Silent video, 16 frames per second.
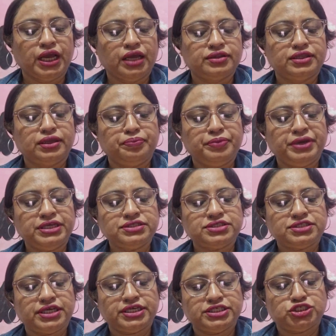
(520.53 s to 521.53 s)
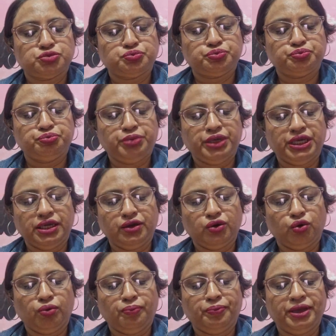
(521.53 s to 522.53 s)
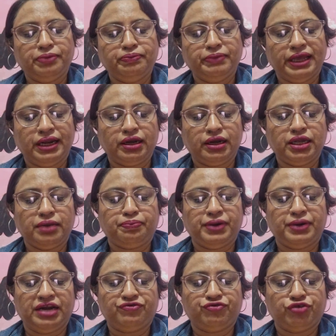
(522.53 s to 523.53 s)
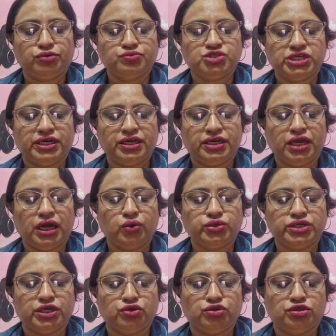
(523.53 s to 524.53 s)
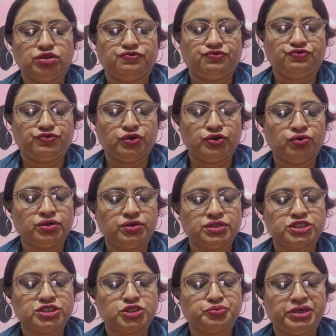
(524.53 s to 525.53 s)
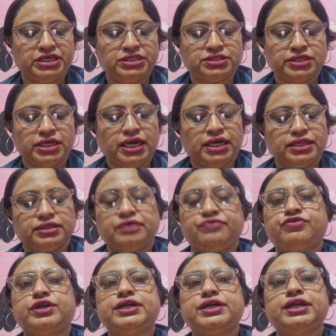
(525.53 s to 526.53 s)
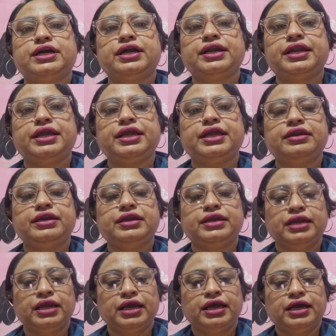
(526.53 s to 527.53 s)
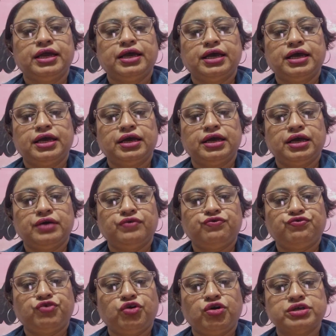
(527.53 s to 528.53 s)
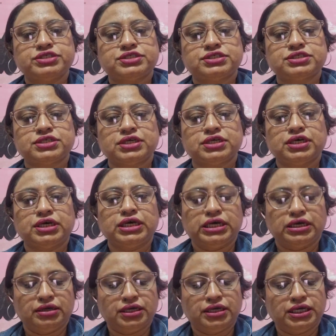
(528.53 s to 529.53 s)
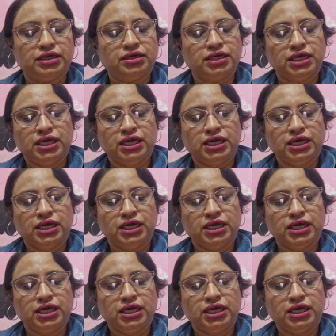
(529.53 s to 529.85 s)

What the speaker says: The main stage being open, merely a platform jutting out into the floor space. The front contained was the